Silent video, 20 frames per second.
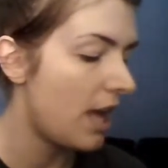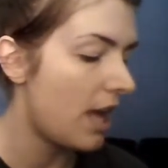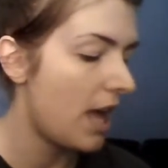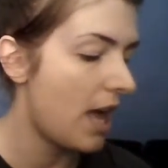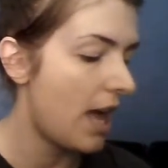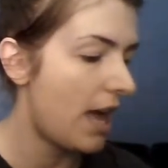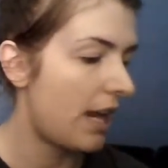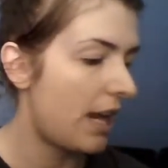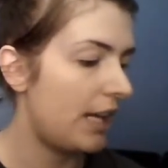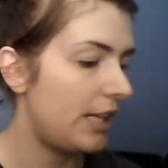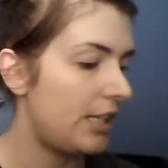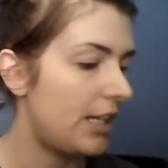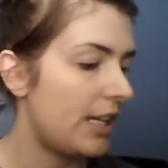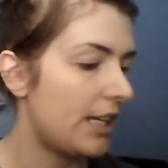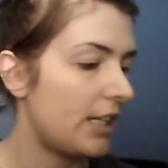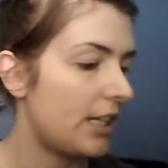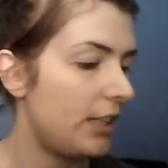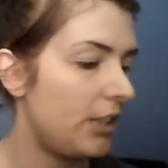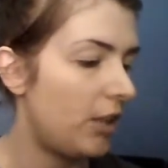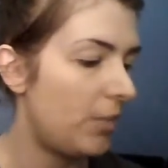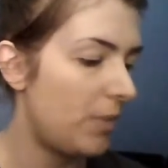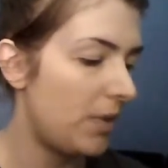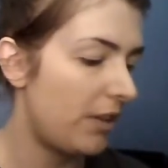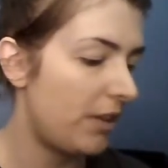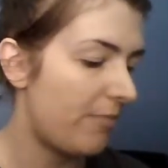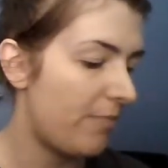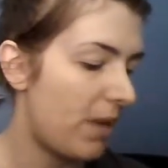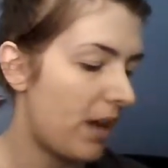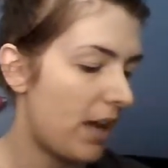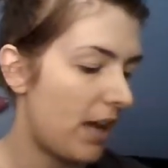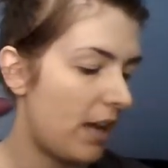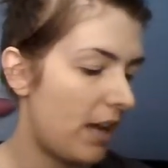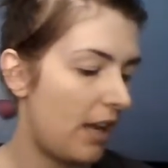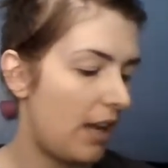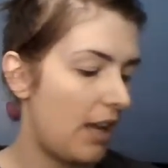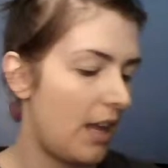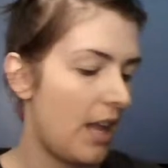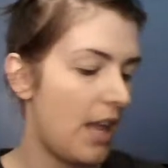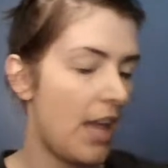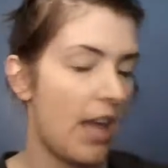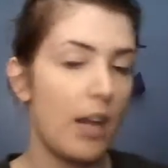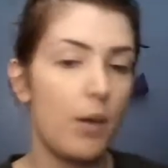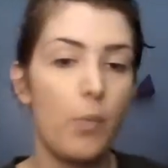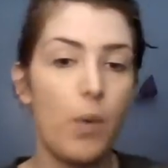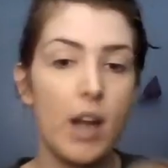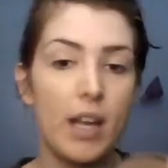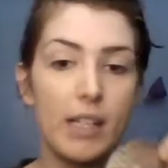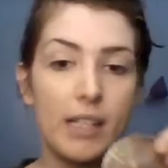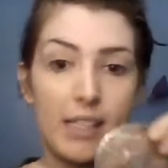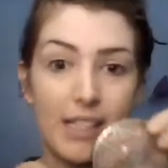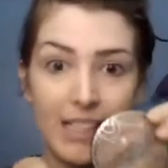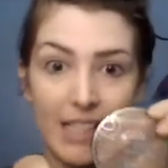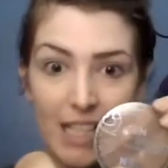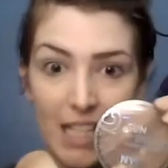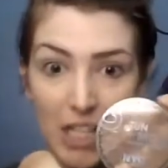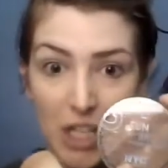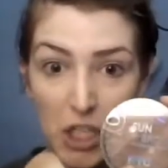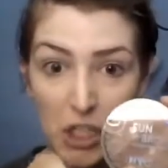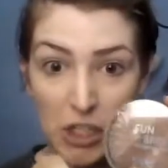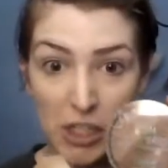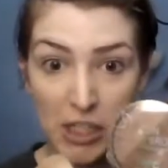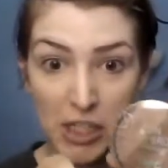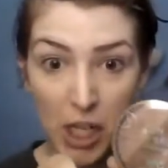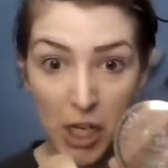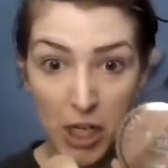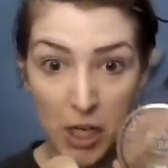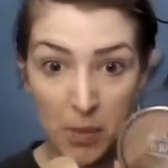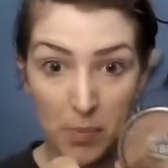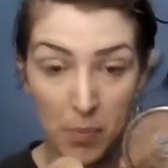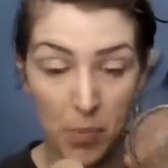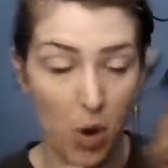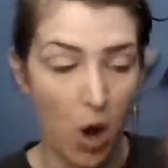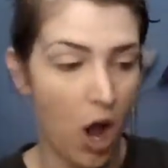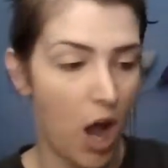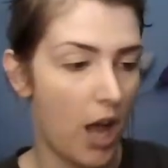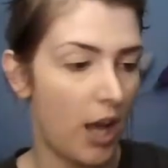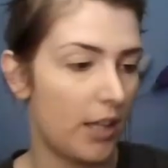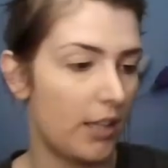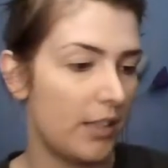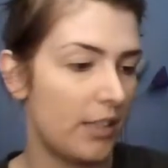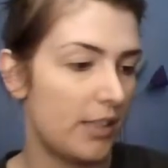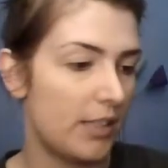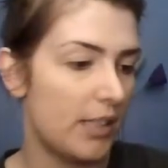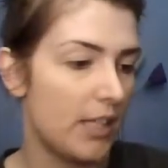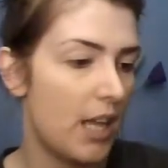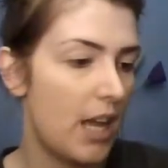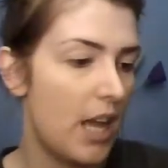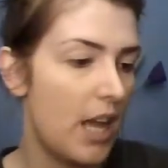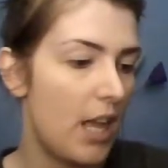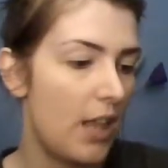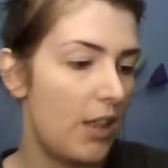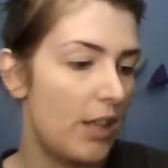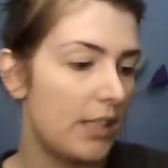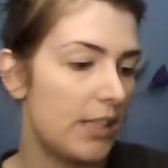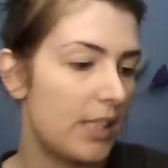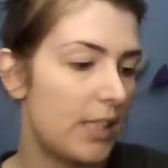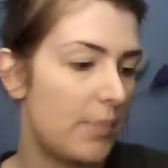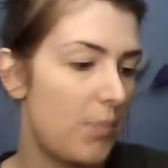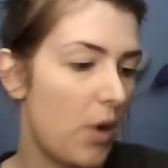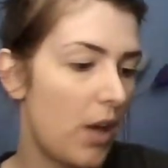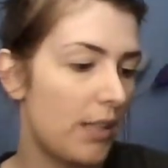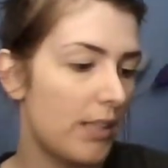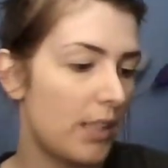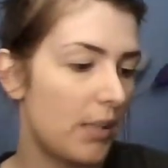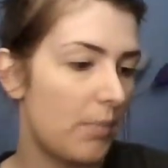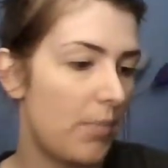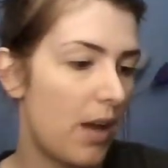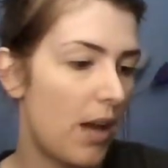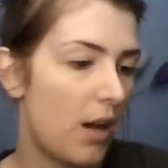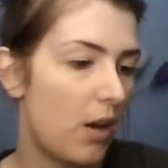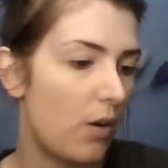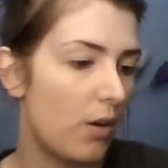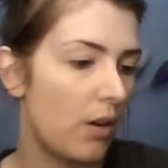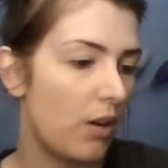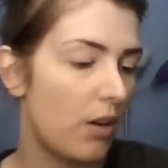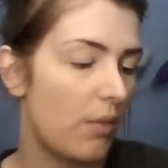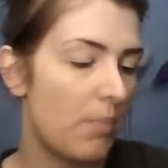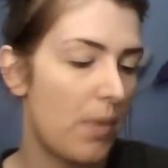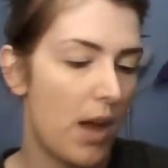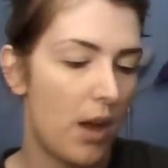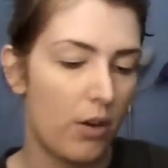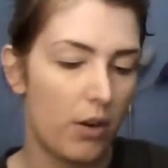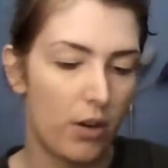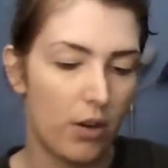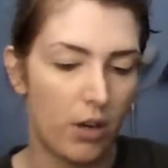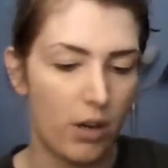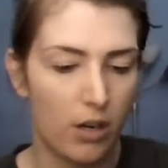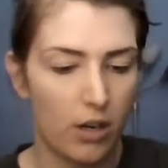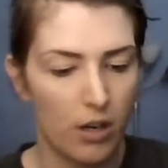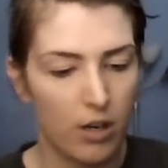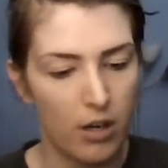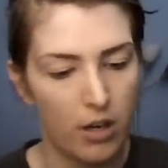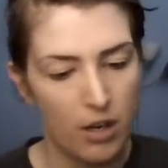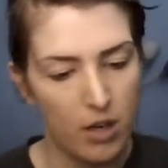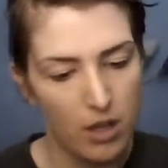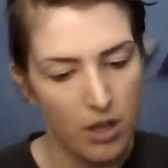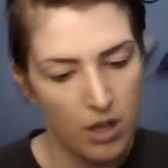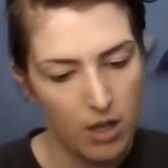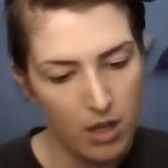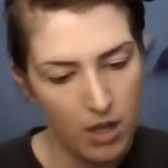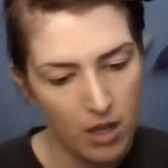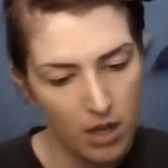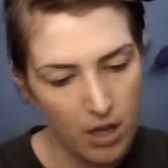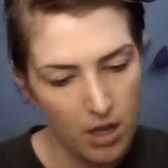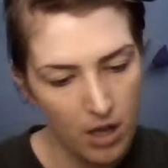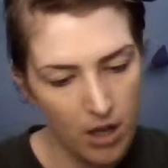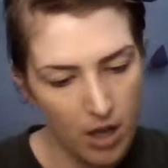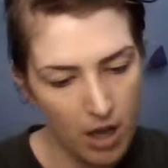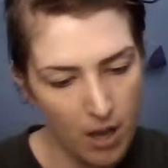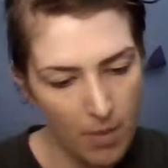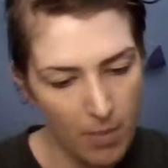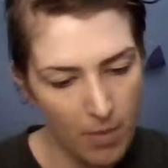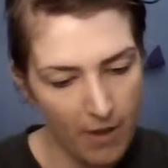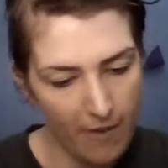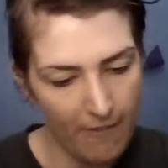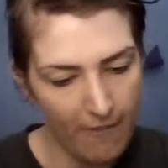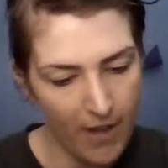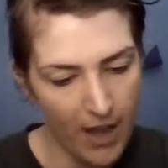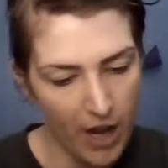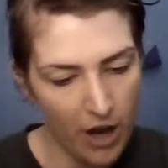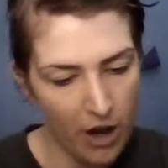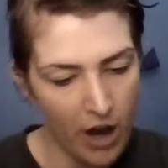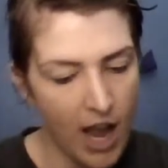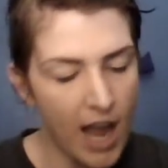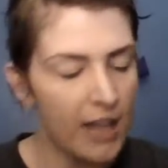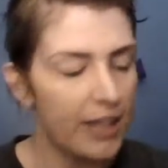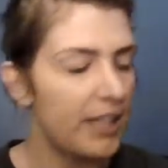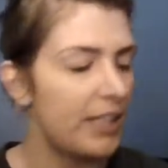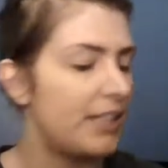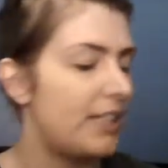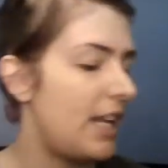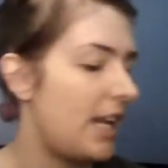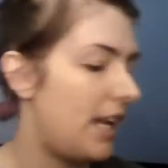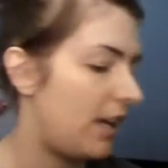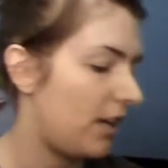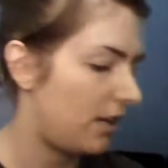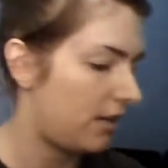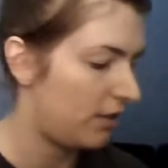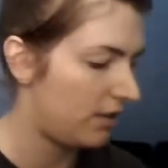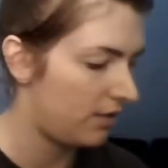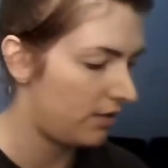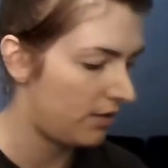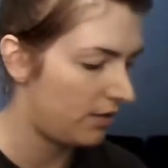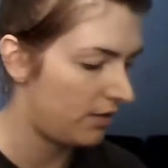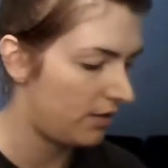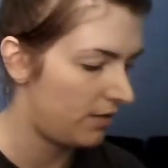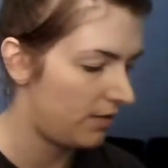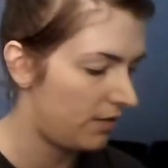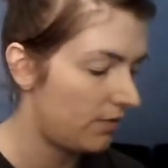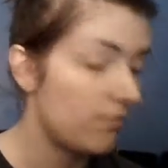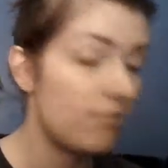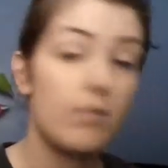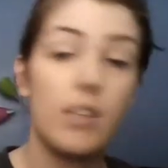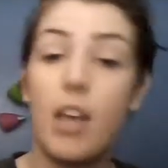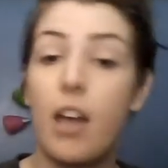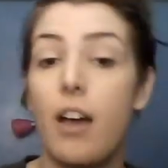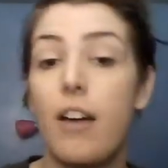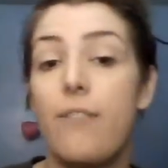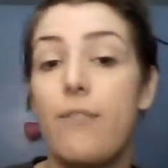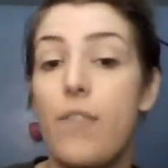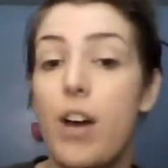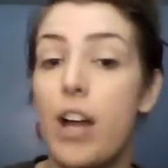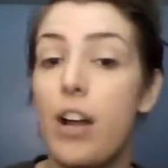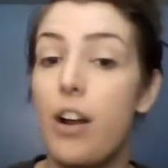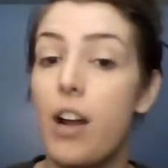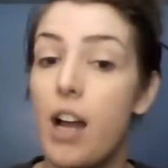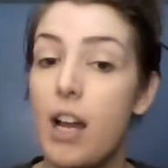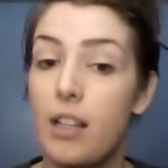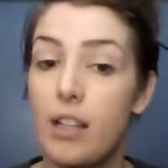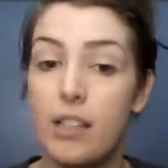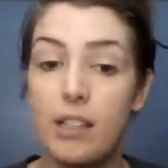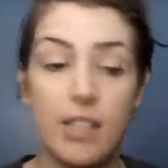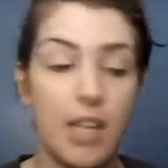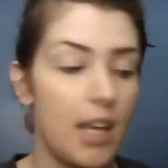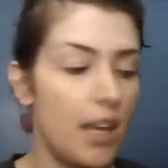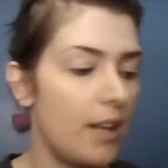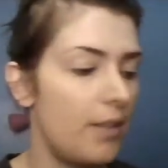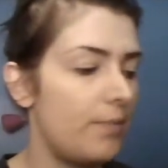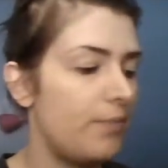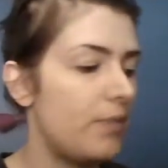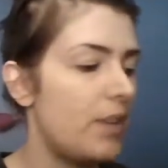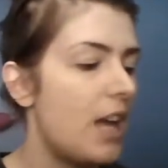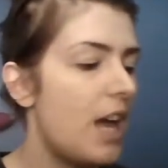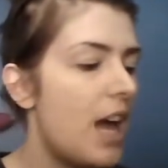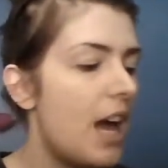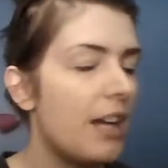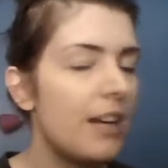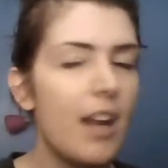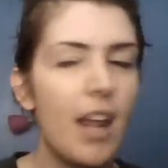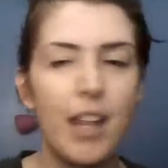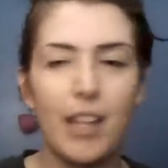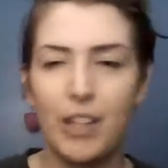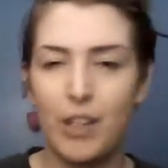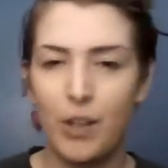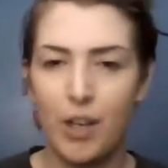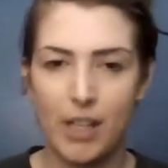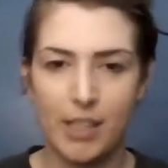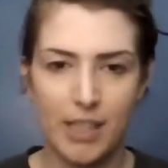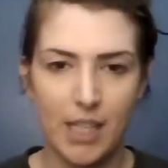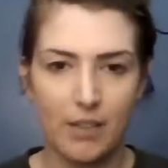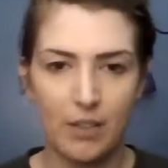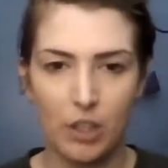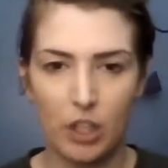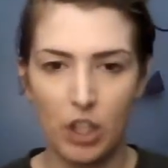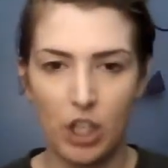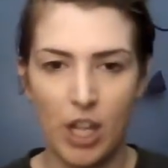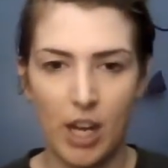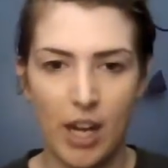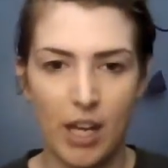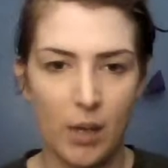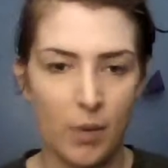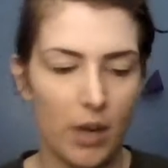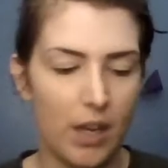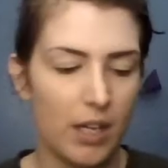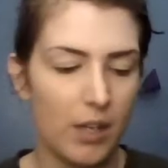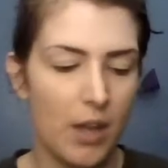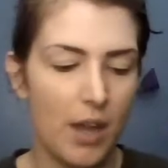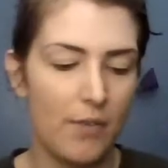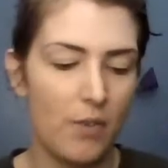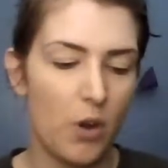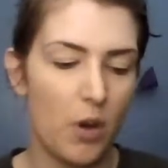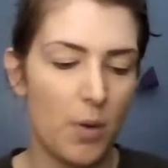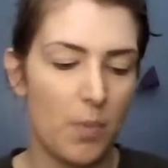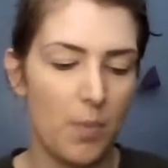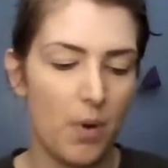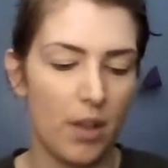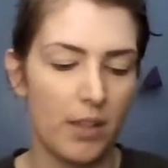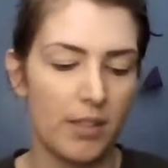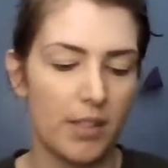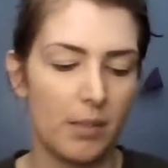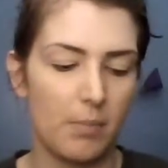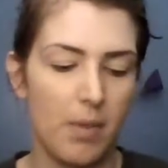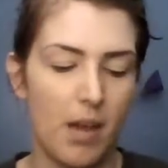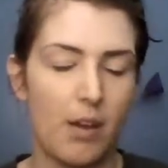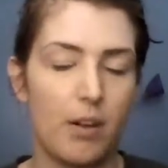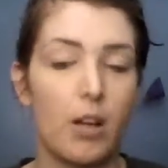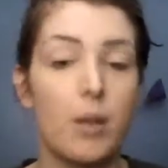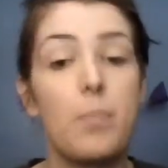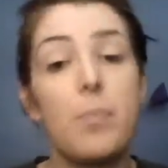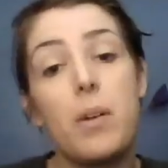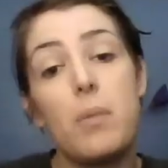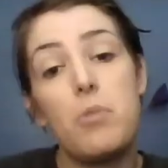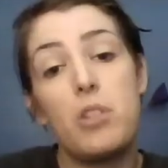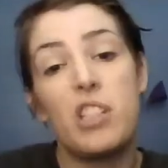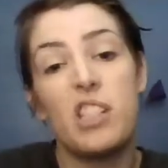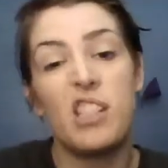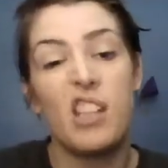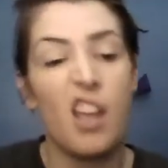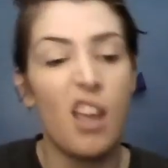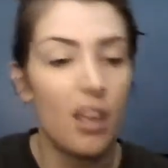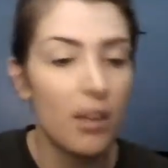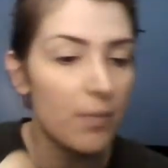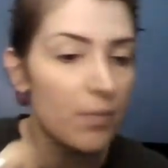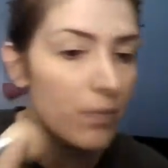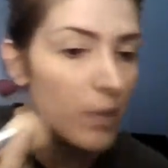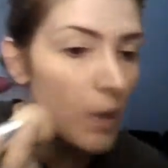and I take a little bit of my NYC Sun and Bronze. This is bronzing powder, Fire Island Tan. Yeah, Fire Island Tan. Not like you guys give a shit anyway. You have your own bronzing powder, but I'm just saying.